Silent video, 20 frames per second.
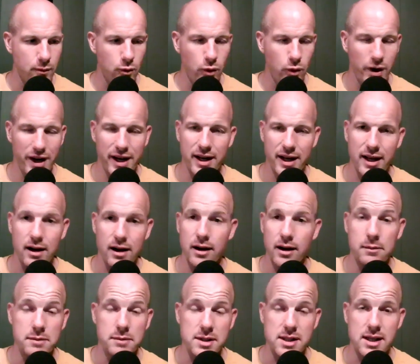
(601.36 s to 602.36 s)
when it
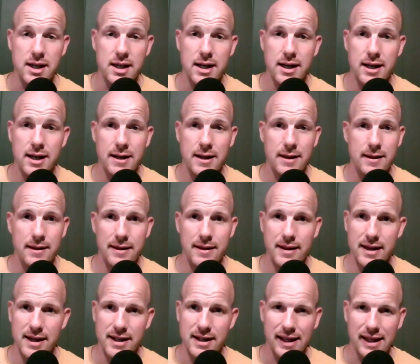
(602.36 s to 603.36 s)
comes,
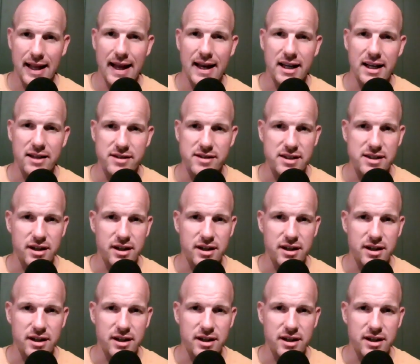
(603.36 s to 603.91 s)
that lack of